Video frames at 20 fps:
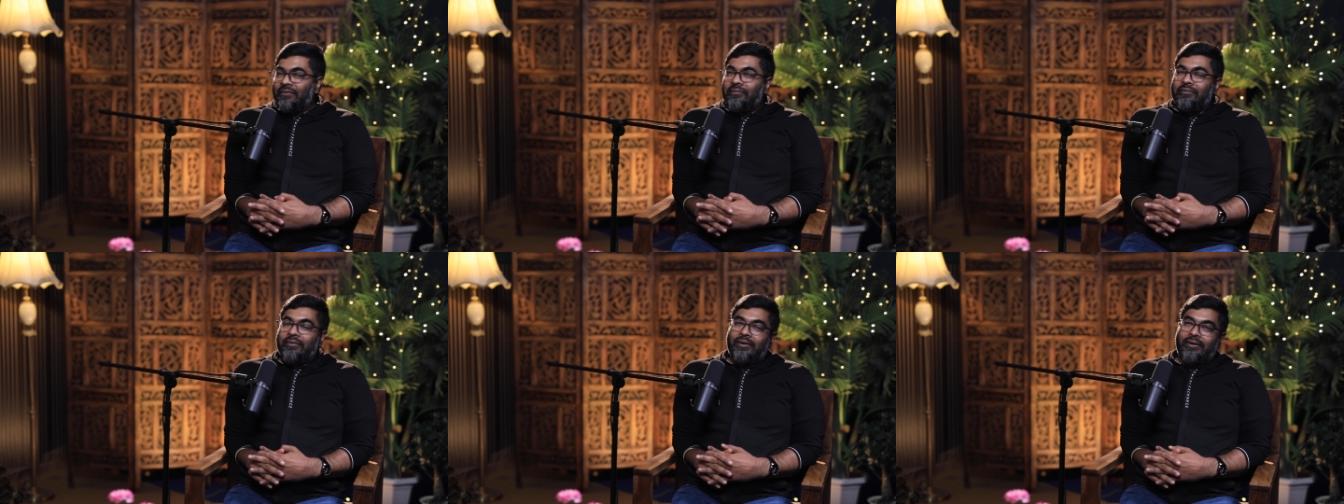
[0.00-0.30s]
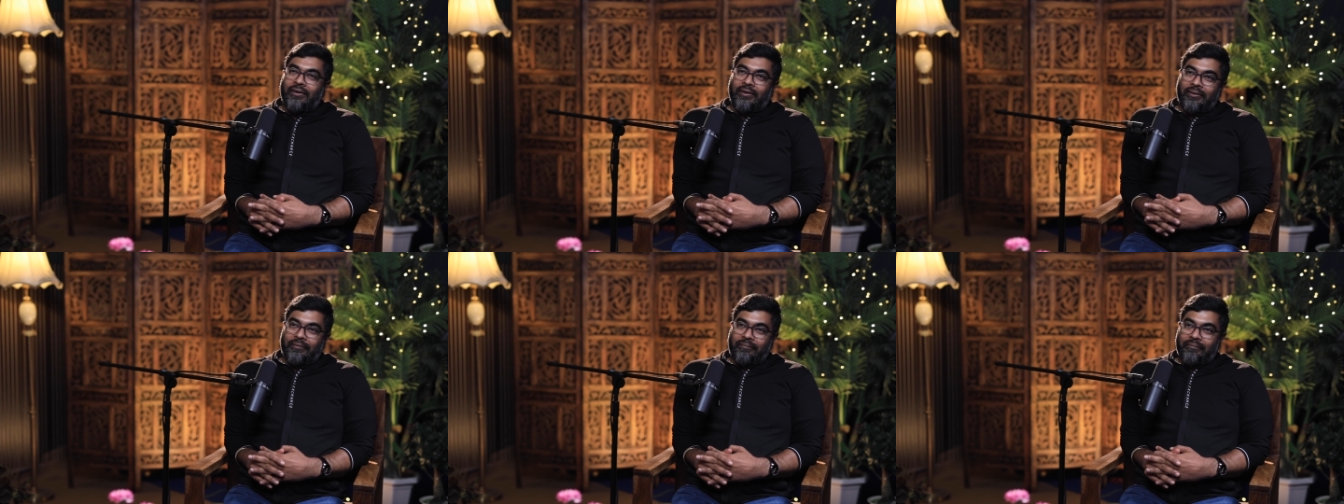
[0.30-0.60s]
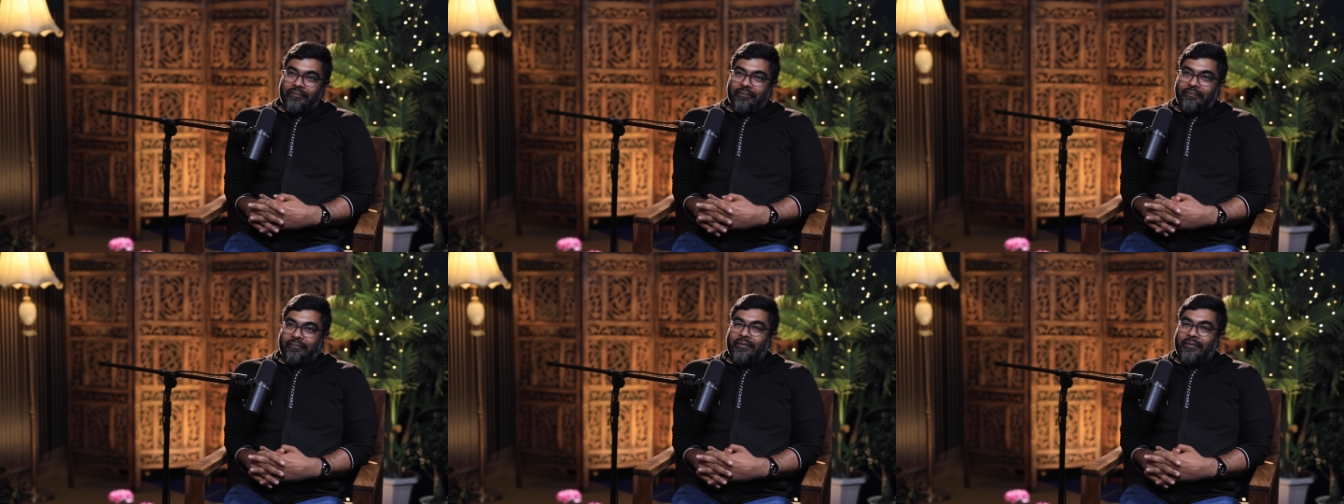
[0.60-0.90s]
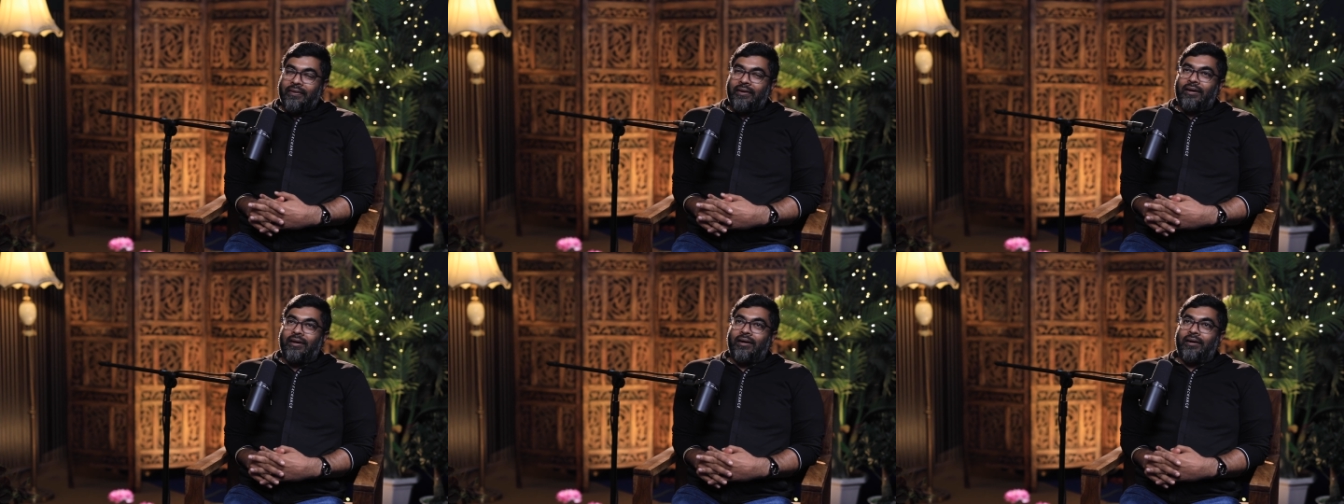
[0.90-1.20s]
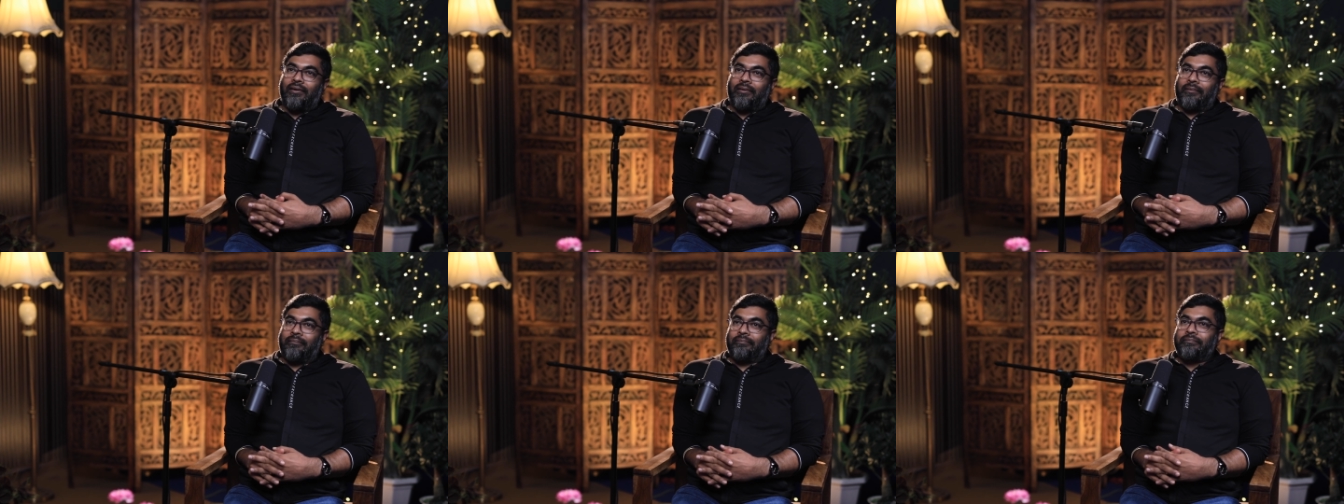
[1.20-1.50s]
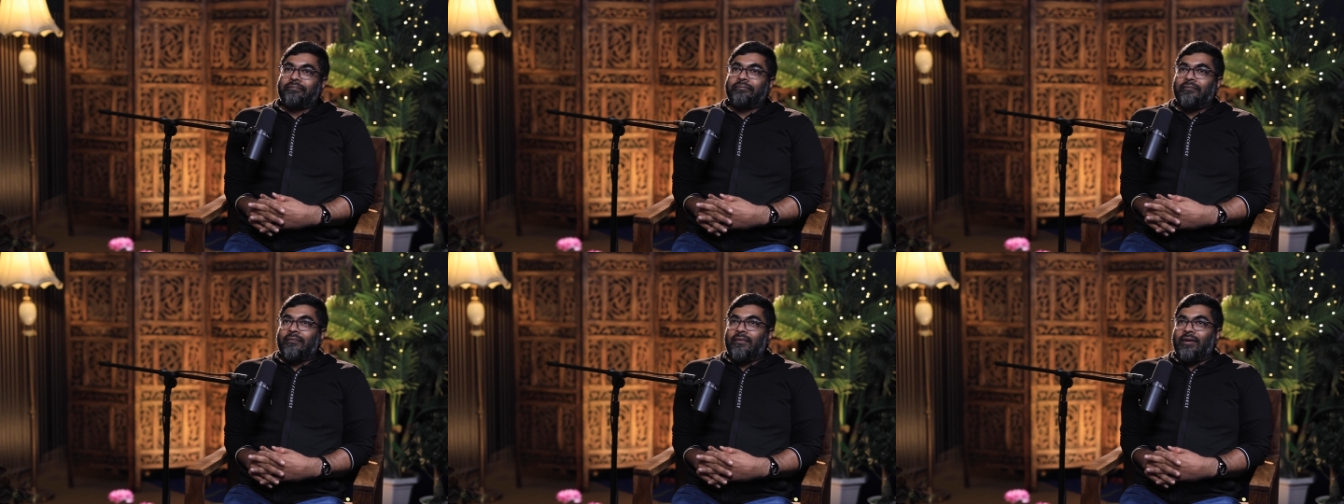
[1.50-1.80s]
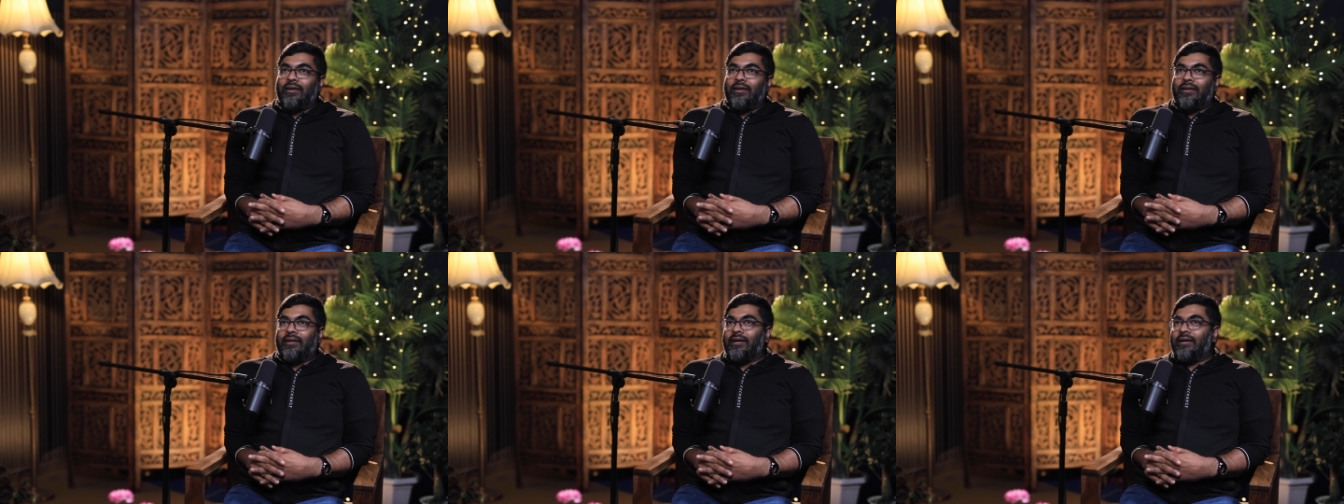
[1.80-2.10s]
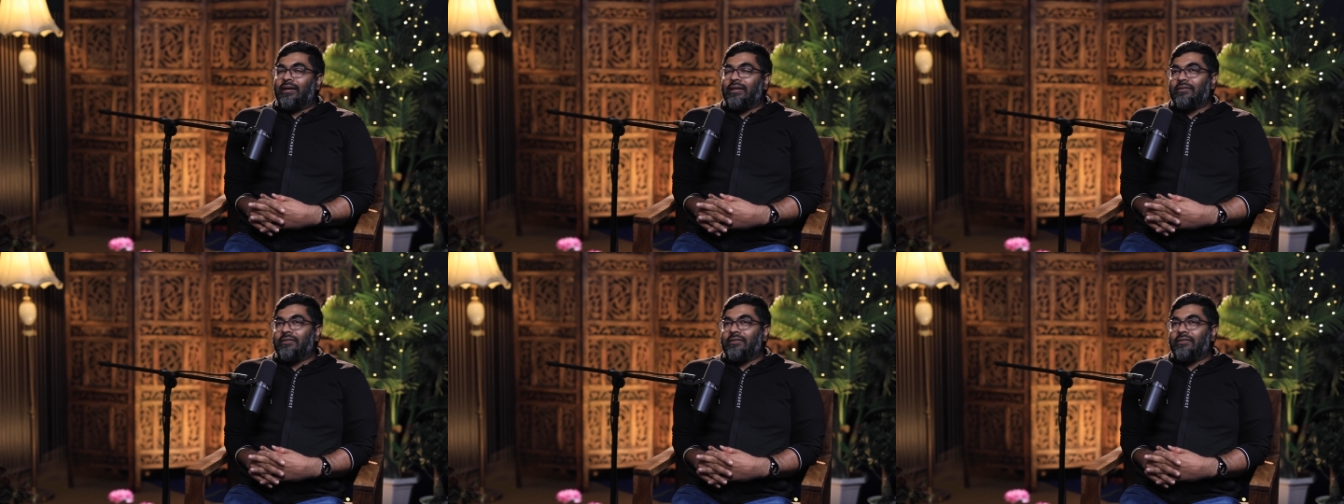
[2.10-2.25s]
So that